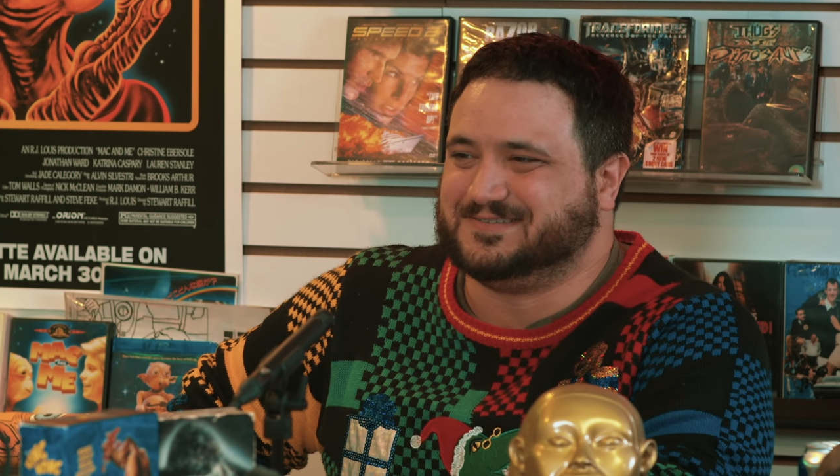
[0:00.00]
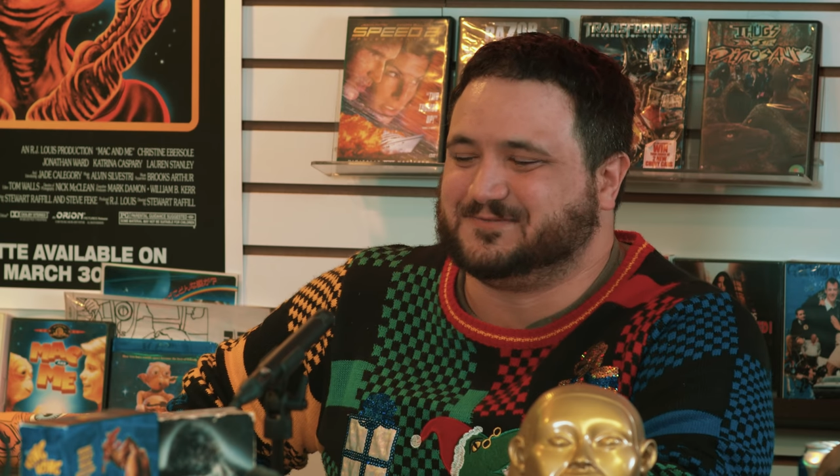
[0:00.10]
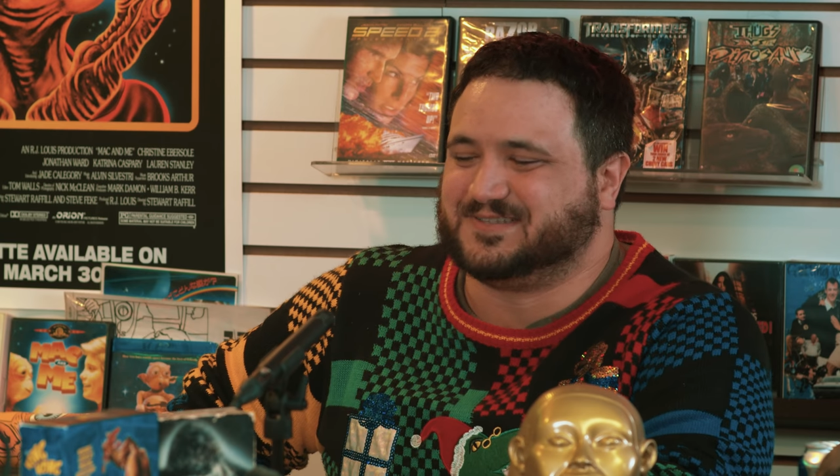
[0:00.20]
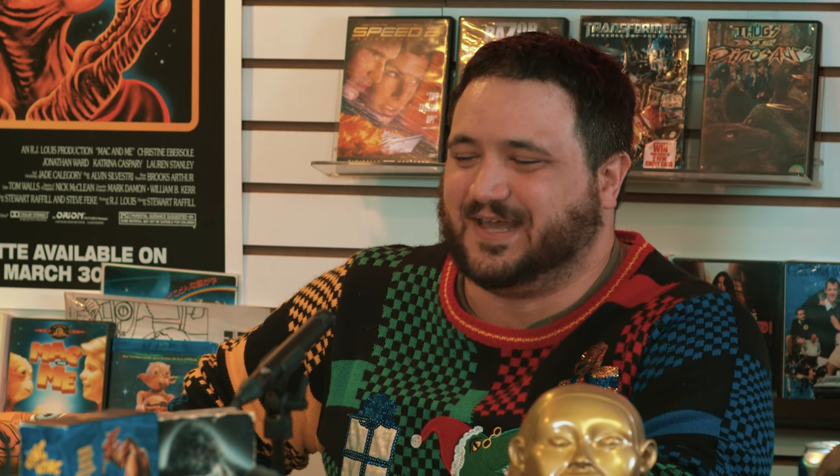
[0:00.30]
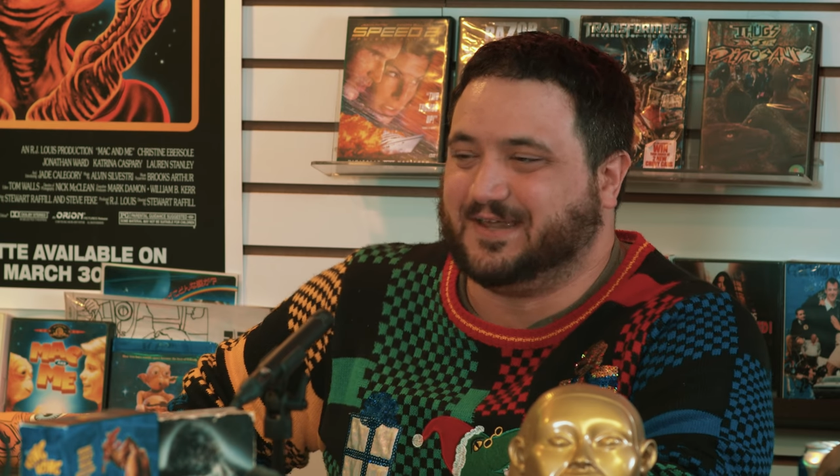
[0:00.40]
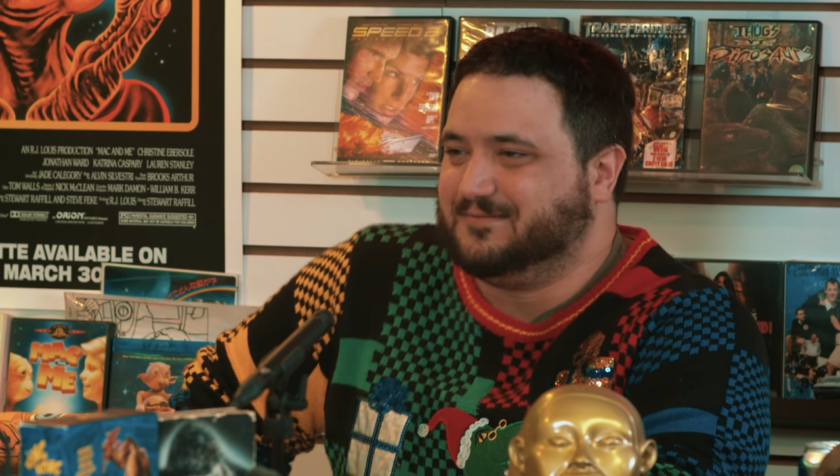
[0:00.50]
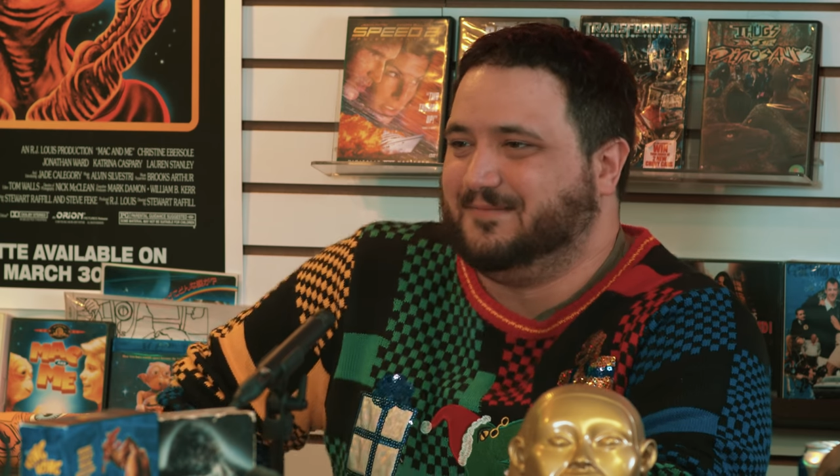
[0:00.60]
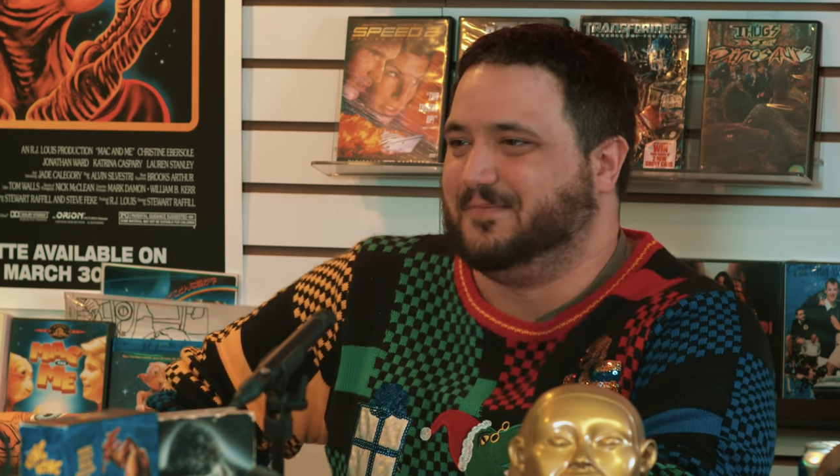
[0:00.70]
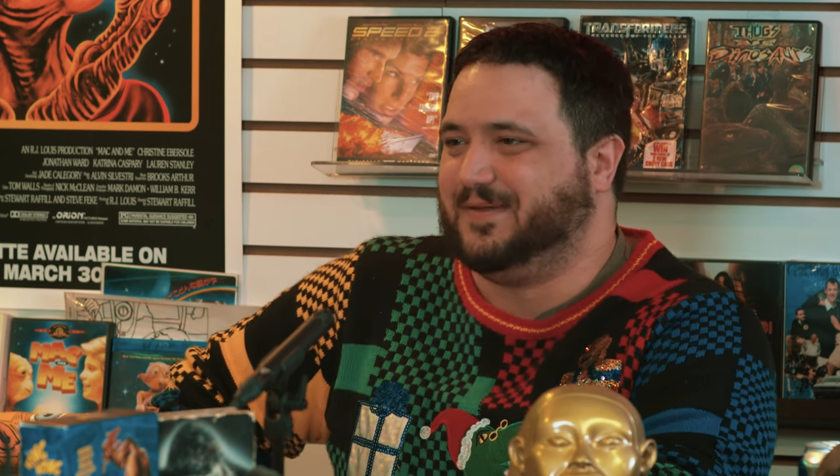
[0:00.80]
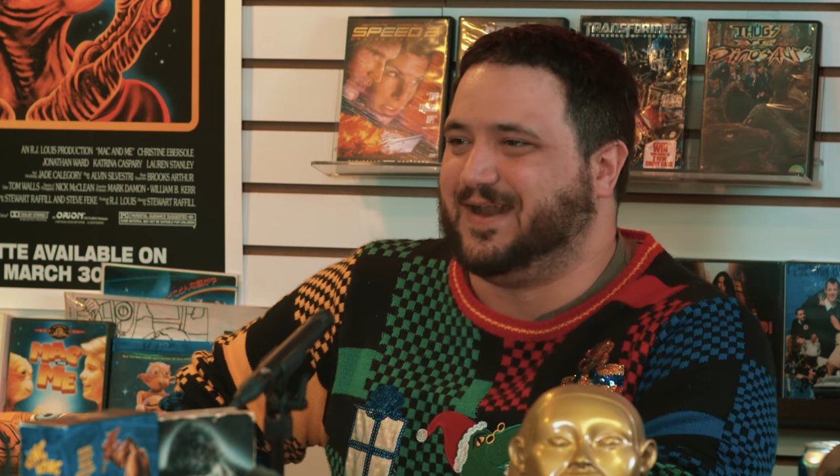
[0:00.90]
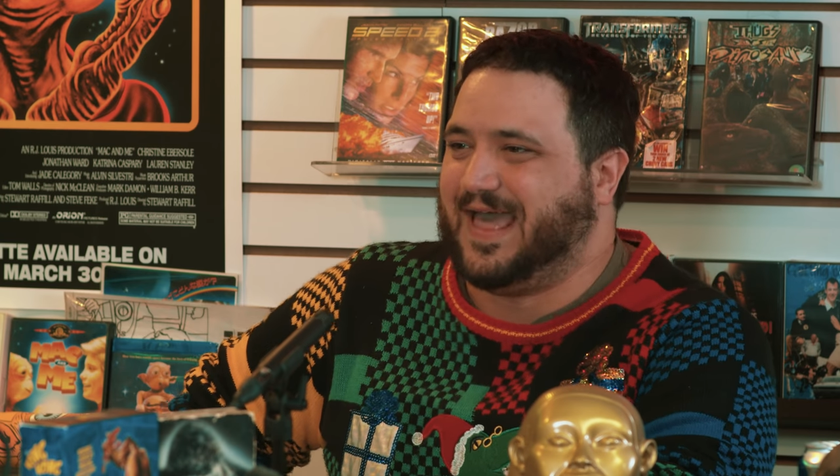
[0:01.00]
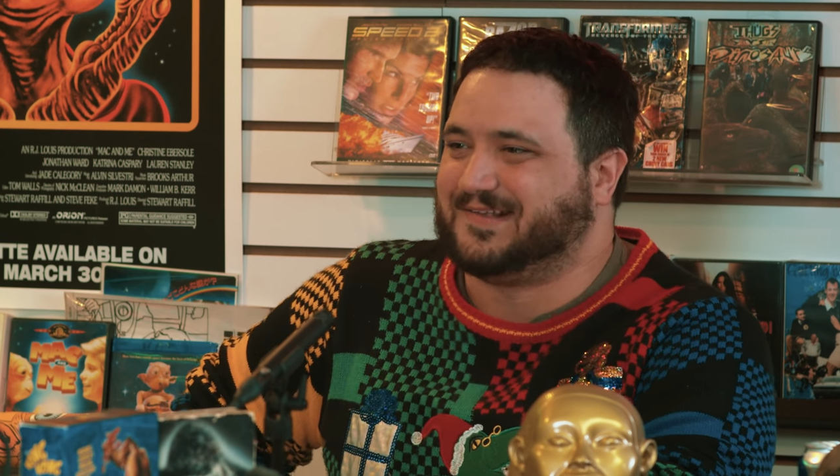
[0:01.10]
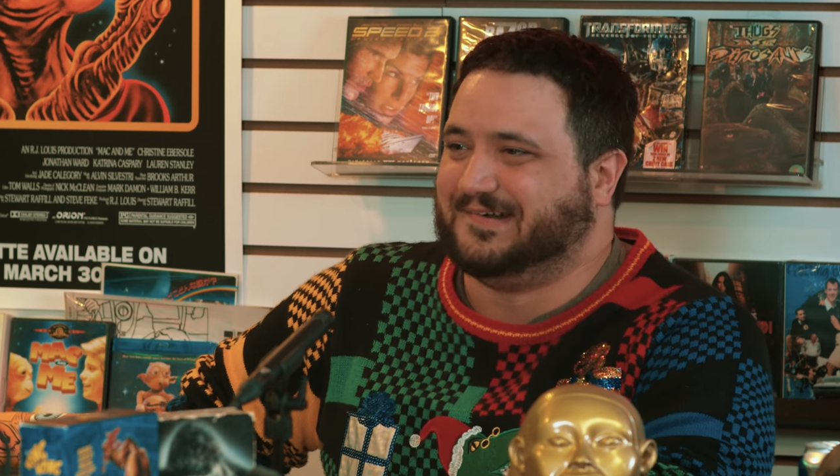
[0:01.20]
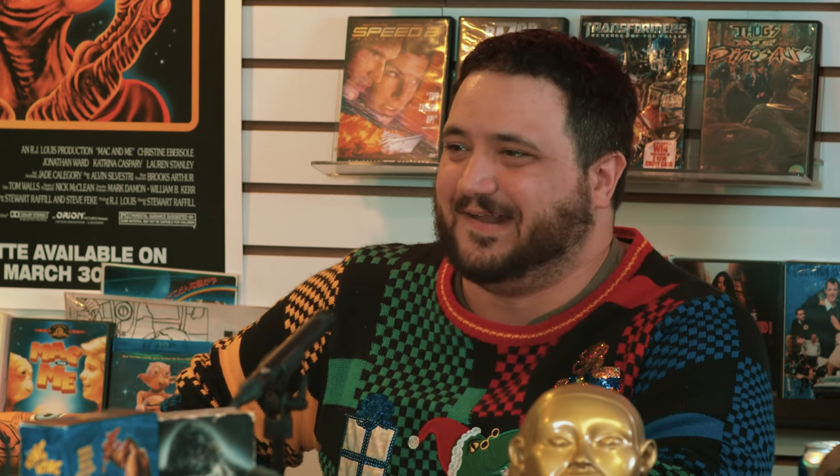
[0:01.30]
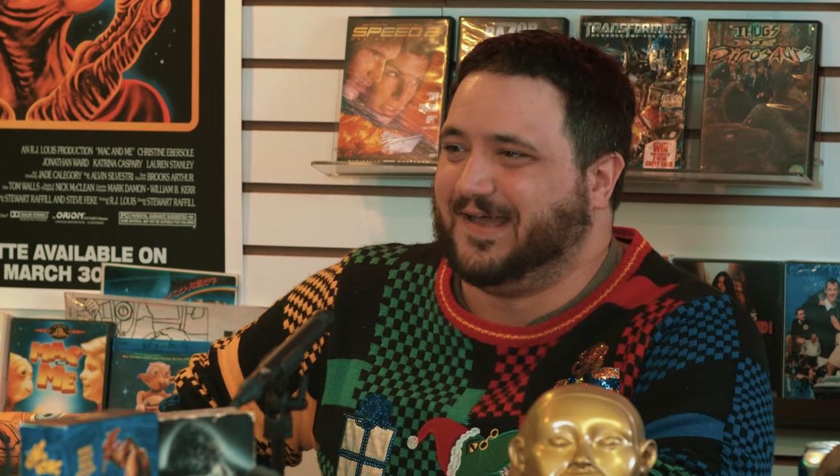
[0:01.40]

just was like, I'm gonna be an actor